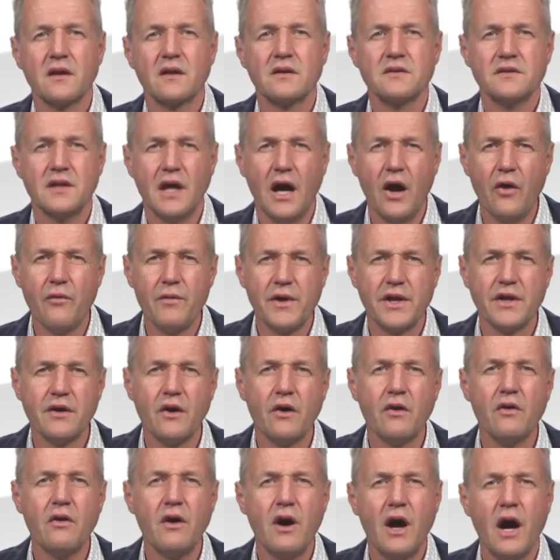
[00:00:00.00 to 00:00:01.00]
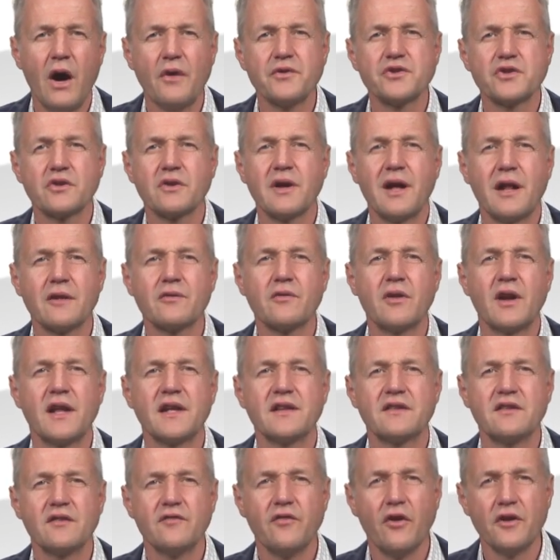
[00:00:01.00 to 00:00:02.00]
Now we know how to
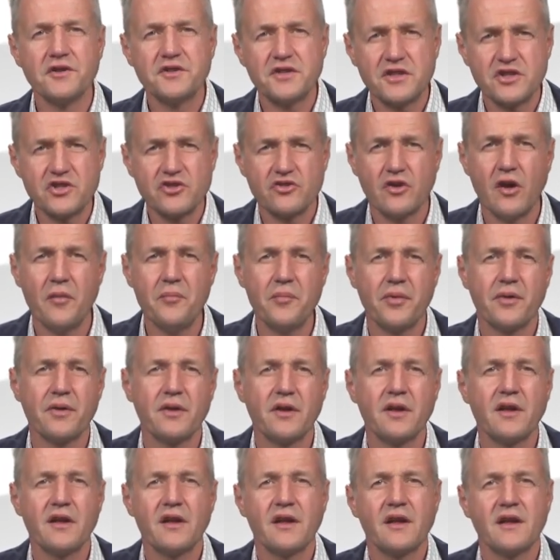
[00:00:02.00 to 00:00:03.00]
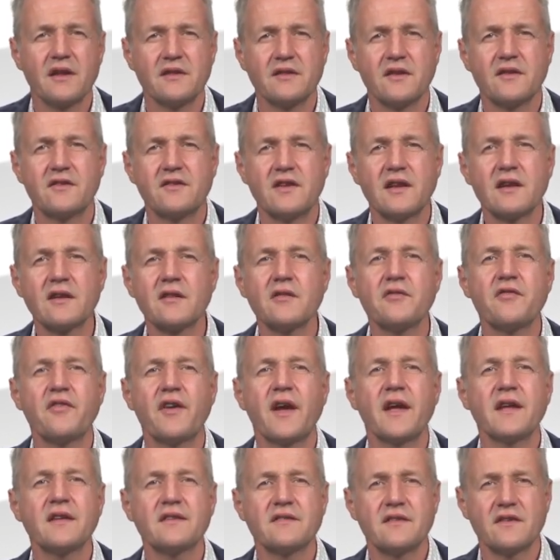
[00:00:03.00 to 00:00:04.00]
calculate the voltage drop in the single
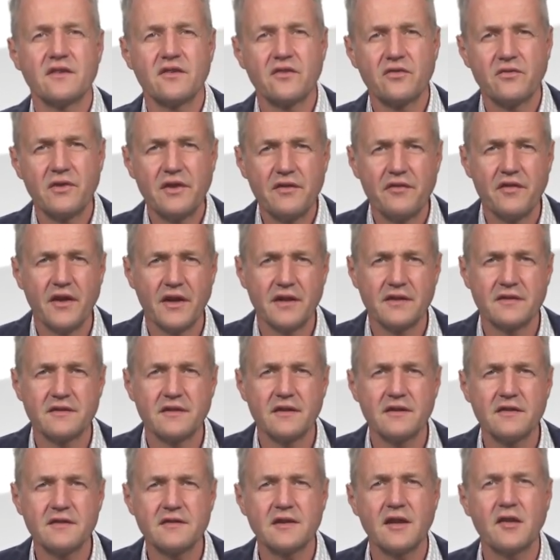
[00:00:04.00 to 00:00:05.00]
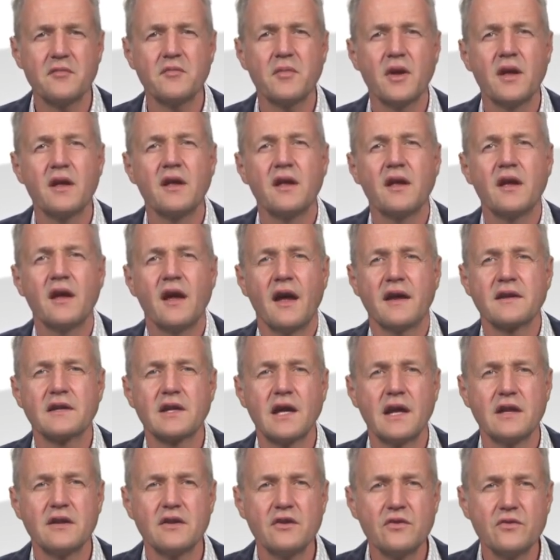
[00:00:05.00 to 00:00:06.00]
phase and the three-phase system and
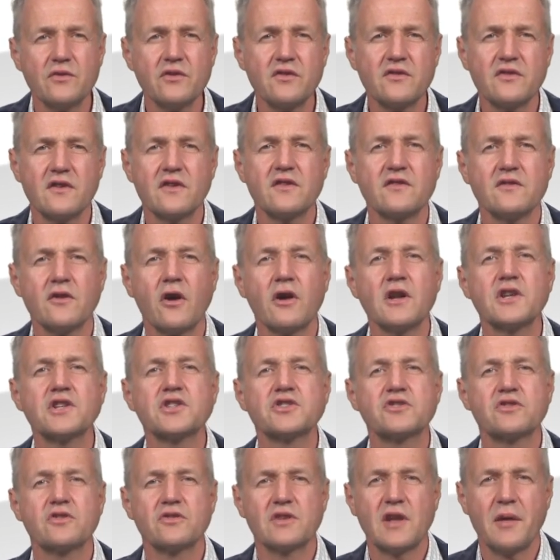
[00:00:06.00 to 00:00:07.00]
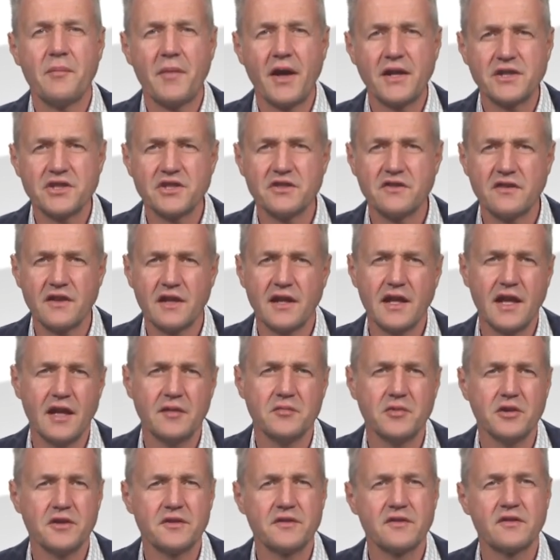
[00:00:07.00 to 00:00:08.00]
can use this knowledge to dimension the
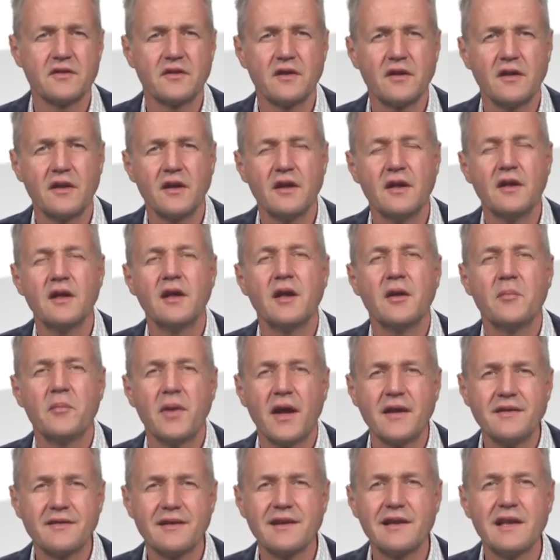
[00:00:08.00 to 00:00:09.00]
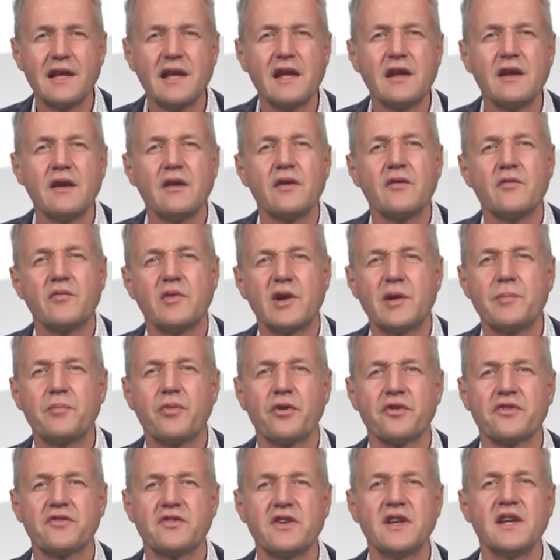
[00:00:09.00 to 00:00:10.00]
cables. Basically, we
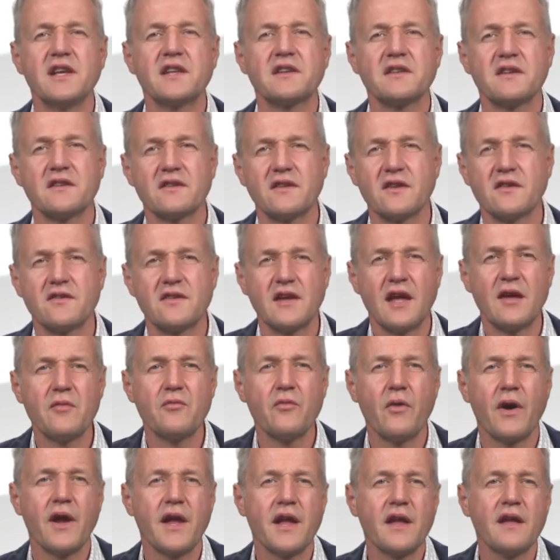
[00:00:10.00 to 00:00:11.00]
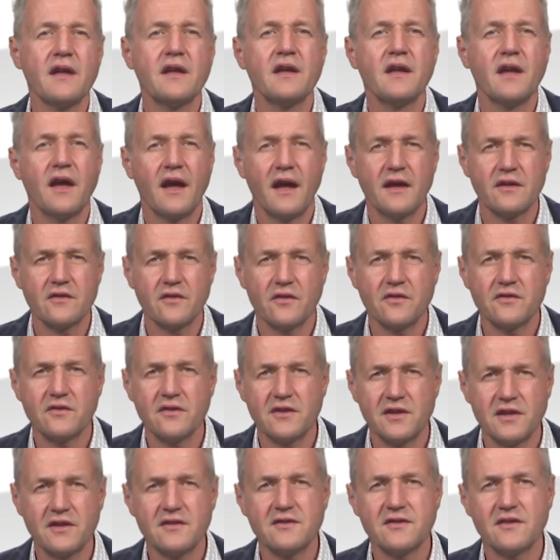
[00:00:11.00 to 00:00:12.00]
proceed in the same way as on
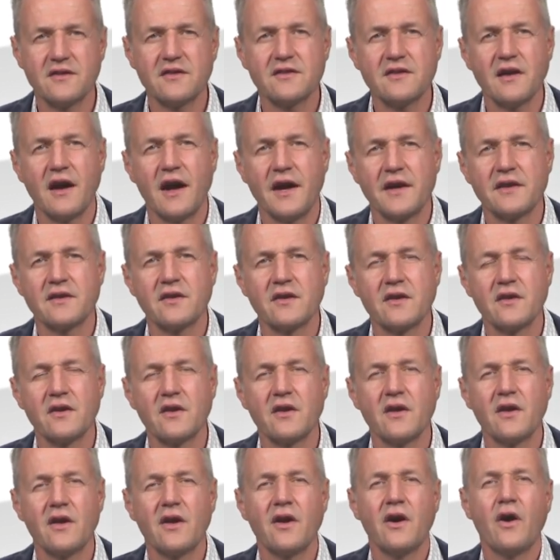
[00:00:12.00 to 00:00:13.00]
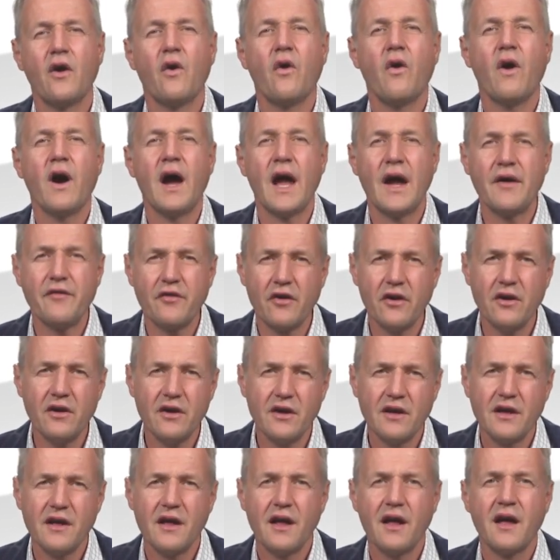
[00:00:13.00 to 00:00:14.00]
the DC side. However,
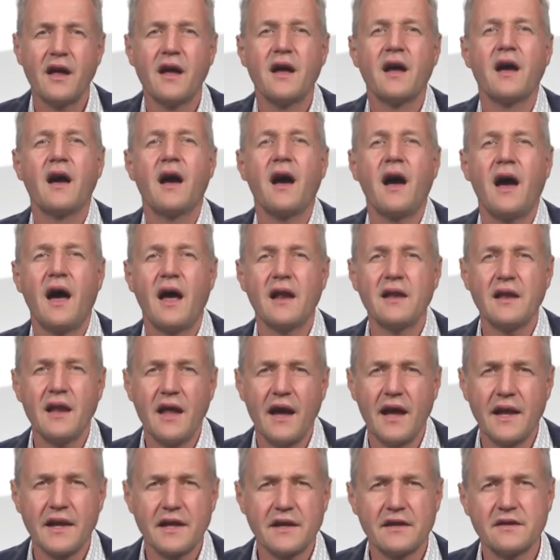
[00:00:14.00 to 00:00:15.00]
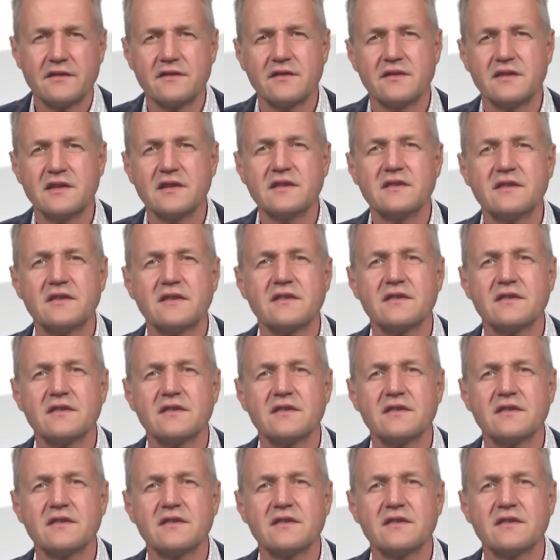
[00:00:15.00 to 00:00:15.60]
unlike the DC